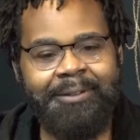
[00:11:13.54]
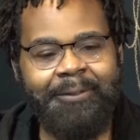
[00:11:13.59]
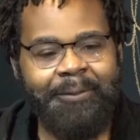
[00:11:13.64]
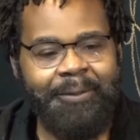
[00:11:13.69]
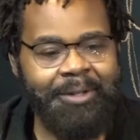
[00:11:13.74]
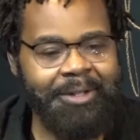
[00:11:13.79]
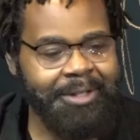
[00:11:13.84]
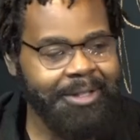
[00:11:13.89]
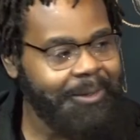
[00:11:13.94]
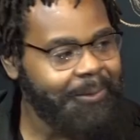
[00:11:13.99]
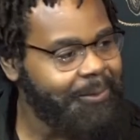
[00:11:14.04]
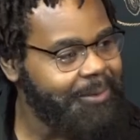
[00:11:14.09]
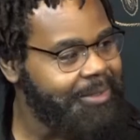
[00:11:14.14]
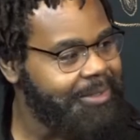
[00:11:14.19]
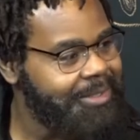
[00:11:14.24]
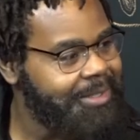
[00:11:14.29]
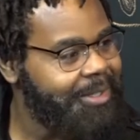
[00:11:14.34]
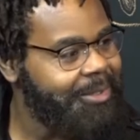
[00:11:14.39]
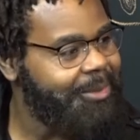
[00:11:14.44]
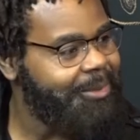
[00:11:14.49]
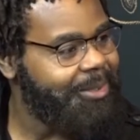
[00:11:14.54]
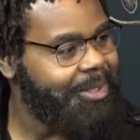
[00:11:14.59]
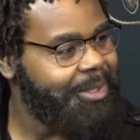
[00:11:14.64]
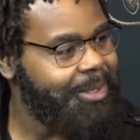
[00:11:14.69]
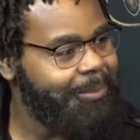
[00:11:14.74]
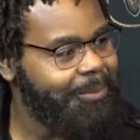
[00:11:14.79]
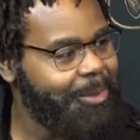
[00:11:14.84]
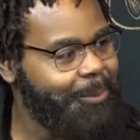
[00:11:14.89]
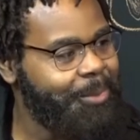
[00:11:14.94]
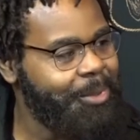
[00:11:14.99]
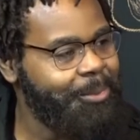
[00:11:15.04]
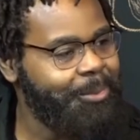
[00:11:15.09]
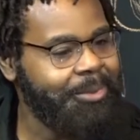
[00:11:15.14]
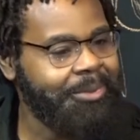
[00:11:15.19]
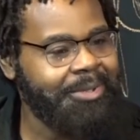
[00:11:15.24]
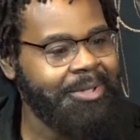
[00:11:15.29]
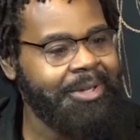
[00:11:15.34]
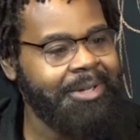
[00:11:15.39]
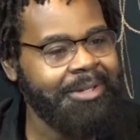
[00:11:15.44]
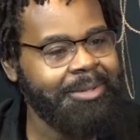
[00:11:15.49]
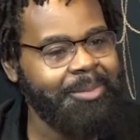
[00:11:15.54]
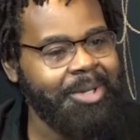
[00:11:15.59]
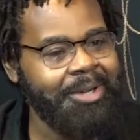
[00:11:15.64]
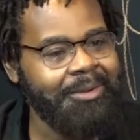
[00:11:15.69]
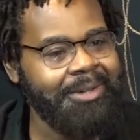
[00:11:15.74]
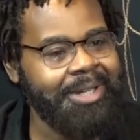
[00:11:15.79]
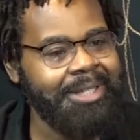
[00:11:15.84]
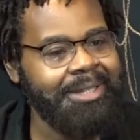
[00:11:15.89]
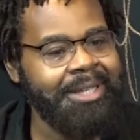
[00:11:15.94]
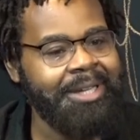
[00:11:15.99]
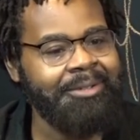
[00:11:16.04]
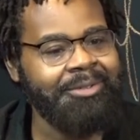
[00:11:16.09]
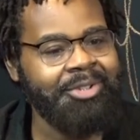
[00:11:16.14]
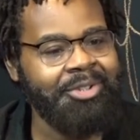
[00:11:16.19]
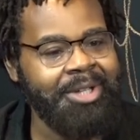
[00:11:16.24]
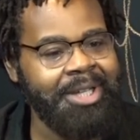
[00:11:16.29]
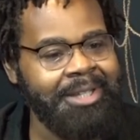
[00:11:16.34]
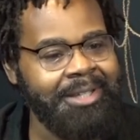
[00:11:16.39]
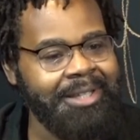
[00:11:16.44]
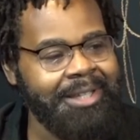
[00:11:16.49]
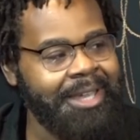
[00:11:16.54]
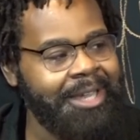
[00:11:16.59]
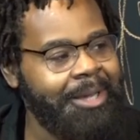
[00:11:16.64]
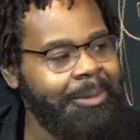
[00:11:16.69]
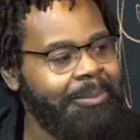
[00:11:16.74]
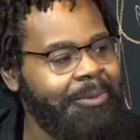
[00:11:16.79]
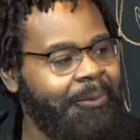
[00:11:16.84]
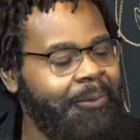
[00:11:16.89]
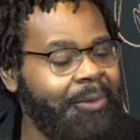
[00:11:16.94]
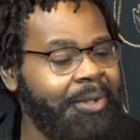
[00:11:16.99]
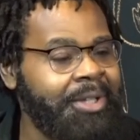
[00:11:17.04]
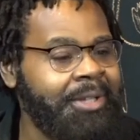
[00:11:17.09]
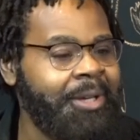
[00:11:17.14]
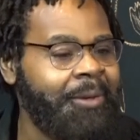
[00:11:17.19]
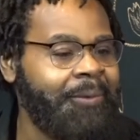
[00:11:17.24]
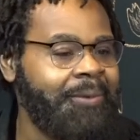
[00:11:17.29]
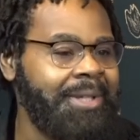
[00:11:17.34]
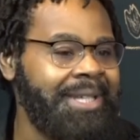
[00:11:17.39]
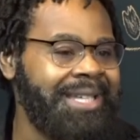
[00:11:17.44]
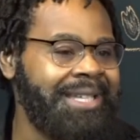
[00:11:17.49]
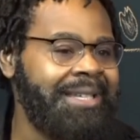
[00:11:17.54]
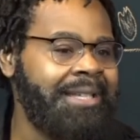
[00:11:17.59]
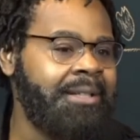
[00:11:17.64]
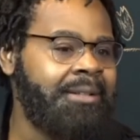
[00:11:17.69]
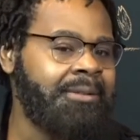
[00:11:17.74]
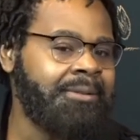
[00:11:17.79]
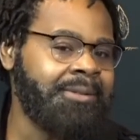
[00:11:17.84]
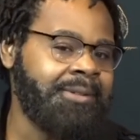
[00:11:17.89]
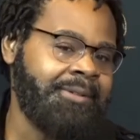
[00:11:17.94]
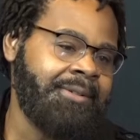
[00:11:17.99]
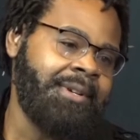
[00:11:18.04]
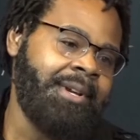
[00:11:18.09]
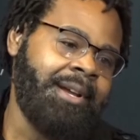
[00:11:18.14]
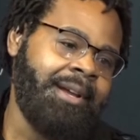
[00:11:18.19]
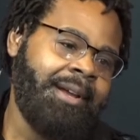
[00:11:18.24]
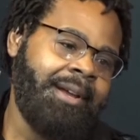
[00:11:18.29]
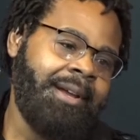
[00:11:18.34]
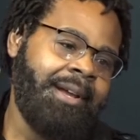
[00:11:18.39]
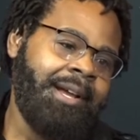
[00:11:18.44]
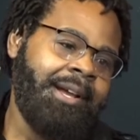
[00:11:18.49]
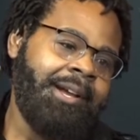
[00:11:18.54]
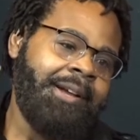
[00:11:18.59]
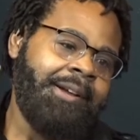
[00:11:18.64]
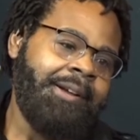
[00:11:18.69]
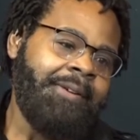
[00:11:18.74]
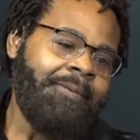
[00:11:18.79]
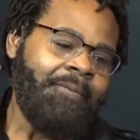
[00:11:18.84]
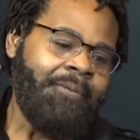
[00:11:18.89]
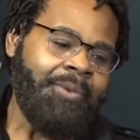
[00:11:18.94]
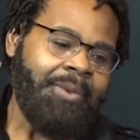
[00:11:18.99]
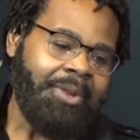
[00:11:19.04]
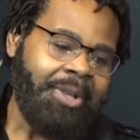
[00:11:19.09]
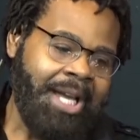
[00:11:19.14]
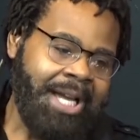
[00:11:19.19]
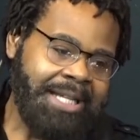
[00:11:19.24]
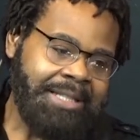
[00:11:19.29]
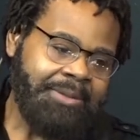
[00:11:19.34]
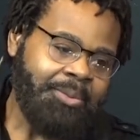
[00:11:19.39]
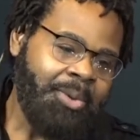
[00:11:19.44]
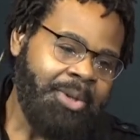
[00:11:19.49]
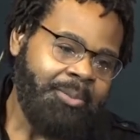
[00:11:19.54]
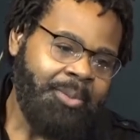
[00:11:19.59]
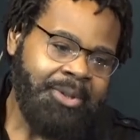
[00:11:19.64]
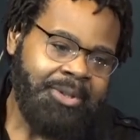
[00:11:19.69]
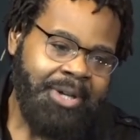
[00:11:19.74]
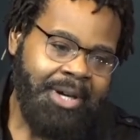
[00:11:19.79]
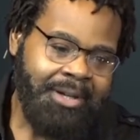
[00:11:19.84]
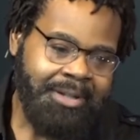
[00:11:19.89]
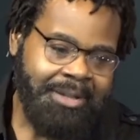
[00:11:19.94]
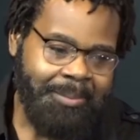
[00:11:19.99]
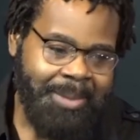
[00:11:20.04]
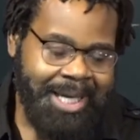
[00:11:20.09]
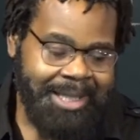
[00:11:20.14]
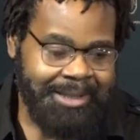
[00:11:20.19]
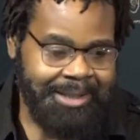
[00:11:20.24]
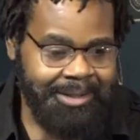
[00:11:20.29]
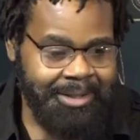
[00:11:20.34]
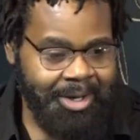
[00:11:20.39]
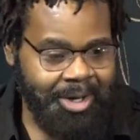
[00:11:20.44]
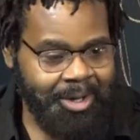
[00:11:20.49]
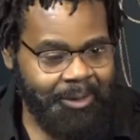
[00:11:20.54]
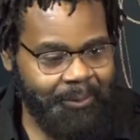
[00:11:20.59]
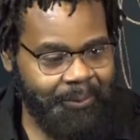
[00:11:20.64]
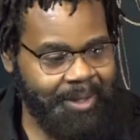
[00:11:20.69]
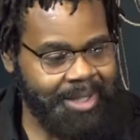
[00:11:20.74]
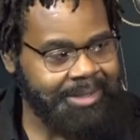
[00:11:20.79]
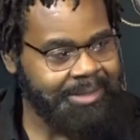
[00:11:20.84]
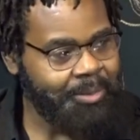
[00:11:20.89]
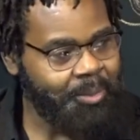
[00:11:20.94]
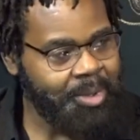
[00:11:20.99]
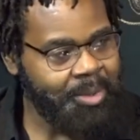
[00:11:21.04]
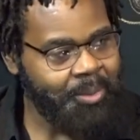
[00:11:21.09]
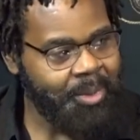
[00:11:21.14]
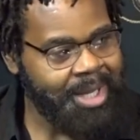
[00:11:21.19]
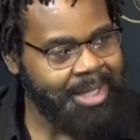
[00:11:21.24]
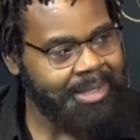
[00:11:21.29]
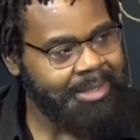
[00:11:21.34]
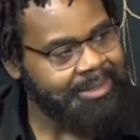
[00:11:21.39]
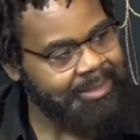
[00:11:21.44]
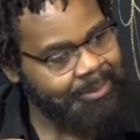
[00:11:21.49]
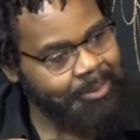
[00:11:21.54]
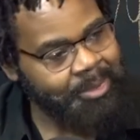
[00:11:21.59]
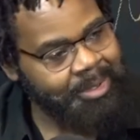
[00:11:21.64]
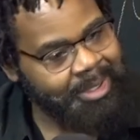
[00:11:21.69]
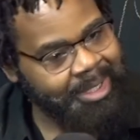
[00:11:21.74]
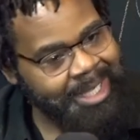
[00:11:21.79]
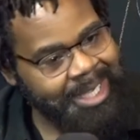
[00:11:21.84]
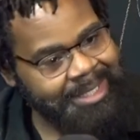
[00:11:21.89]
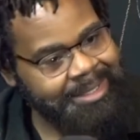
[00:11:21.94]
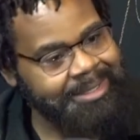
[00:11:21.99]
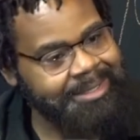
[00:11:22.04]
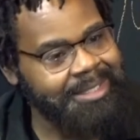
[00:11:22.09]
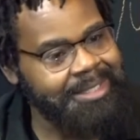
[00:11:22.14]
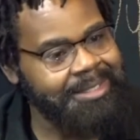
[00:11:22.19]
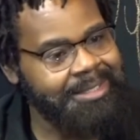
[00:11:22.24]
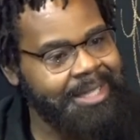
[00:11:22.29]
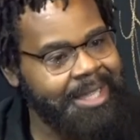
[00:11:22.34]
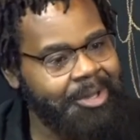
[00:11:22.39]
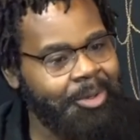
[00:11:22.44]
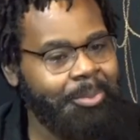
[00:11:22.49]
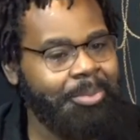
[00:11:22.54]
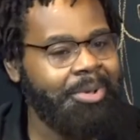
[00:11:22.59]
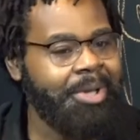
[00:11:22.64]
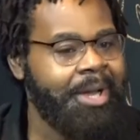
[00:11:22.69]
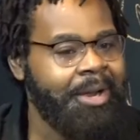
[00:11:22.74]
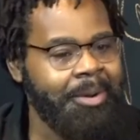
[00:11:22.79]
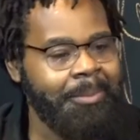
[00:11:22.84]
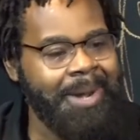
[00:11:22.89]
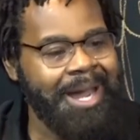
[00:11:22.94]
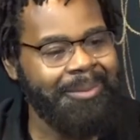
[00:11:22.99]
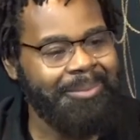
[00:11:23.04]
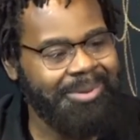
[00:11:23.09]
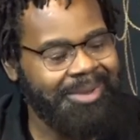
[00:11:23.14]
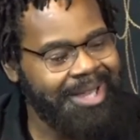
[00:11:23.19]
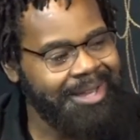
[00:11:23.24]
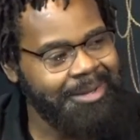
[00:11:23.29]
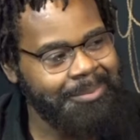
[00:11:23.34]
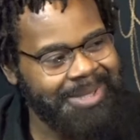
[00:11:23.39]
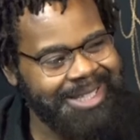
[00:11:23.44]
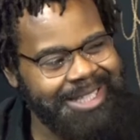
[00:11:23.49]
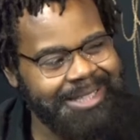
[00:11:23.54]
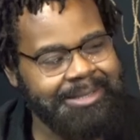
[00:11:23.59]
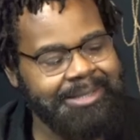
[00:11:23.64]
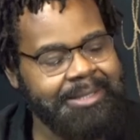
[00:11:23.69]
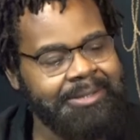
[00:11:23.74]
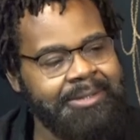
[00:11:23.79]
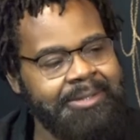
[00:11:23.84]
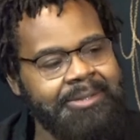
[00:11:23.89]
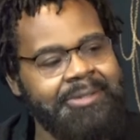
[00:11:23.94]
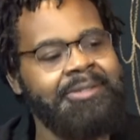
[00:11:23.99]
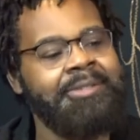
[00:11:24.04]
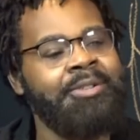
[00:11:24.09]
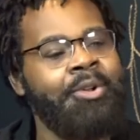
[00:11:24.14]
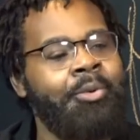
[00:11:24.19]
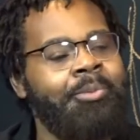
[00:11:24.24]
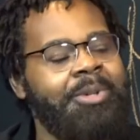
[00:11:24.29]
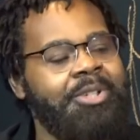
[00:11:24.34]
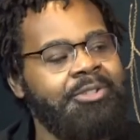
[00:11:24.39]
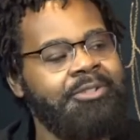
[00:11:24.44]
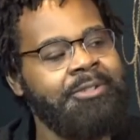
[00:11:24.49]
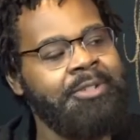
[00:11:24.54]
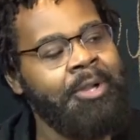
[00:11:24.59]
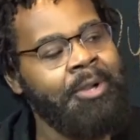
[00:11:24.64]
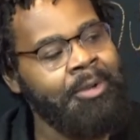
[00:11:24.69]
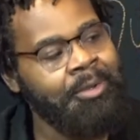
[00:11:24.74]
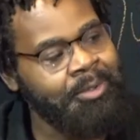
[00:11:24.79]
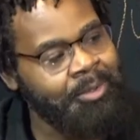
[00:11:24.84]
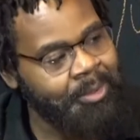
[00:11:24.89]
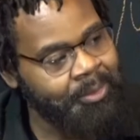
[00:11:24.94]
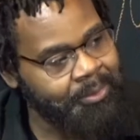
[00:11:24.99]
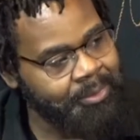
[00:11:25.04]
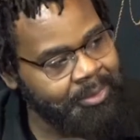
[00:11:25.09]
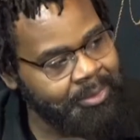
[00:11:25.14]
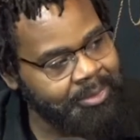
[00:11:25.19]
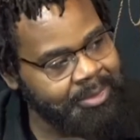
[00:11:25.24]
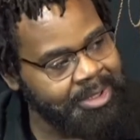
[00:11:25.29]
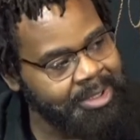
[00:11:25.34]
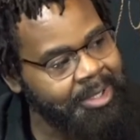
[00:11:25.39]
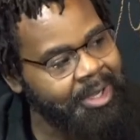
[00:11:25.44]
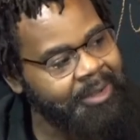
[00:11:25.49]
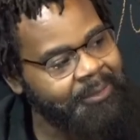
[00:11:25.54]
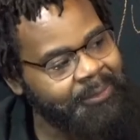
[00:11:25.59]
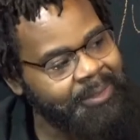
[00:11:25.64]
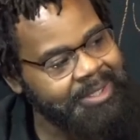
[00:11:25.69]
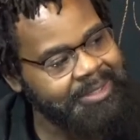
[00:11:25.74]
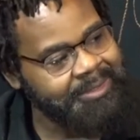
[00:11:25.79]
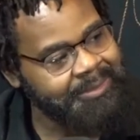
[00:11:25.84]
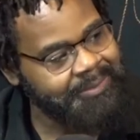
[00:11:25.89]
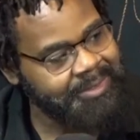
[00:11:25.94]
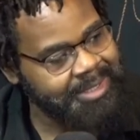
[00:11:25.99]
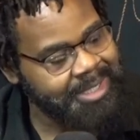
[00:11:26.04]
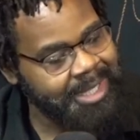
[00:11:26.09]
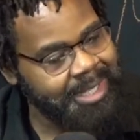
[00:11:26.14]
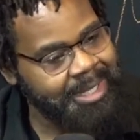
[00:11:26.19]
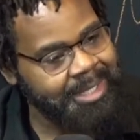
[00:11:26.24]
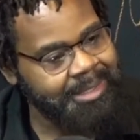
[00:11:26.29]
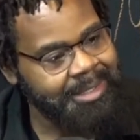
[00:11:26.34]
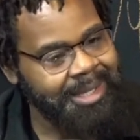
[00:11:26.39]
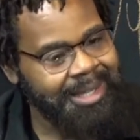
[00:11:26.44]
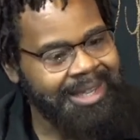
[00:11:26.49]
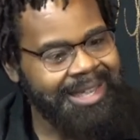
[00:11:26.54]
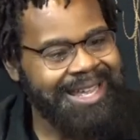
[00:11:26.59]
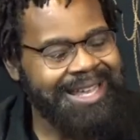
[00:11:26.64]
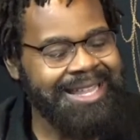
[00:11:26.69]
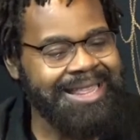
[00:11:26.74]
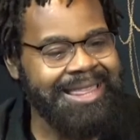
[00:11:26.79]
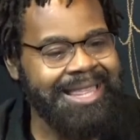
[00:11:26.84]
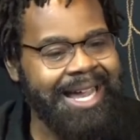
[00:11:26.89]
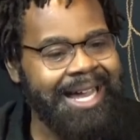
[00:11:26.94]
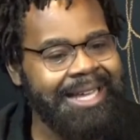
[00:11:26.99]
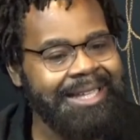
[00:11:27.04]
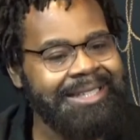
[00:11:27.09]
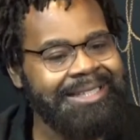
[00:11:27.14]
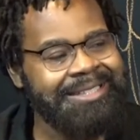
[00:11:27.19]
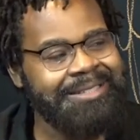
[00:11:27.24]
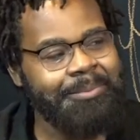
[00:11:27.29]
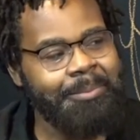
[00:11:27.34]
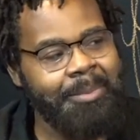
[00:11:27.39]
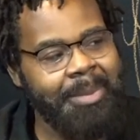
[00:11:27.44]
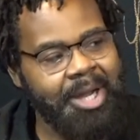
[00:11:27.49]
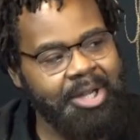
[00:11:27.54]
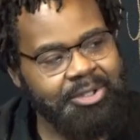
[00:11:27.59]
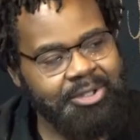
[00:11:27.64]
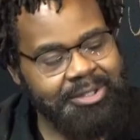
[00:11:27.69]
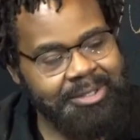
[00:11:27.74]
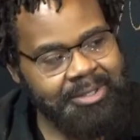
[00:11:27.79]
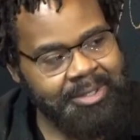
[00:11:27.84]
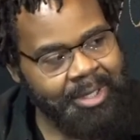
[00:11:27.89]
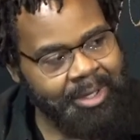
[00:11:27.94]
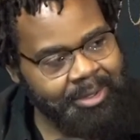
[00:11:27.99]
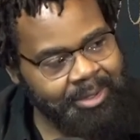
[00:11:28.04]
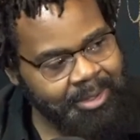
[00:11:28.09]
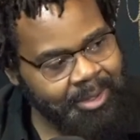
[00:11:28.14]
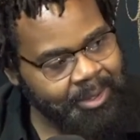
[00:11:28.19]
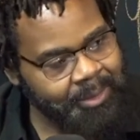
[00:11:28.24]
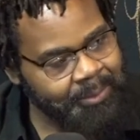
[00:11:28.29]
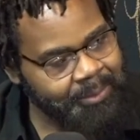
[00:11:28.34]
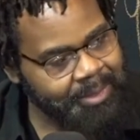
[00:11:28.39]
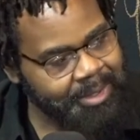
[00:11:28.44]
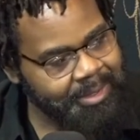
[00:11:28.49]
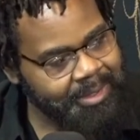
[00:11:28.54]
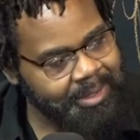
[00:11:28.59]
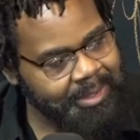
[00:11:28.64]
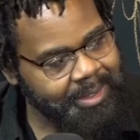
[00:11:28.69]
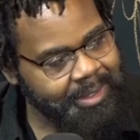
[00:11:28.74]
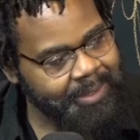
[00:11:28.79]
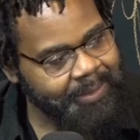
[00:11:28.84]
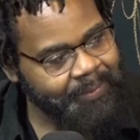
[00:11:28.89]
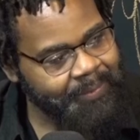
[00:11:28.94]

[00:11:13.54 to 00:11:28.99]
Philadelphia's other team that people are talking about right now, training okay. camp, the Philadelphia Eagles. Last week we talked about the offense and we went into a lot of detail player by player, but that's because there's so much turnover on the offensive side. Not as much turnover.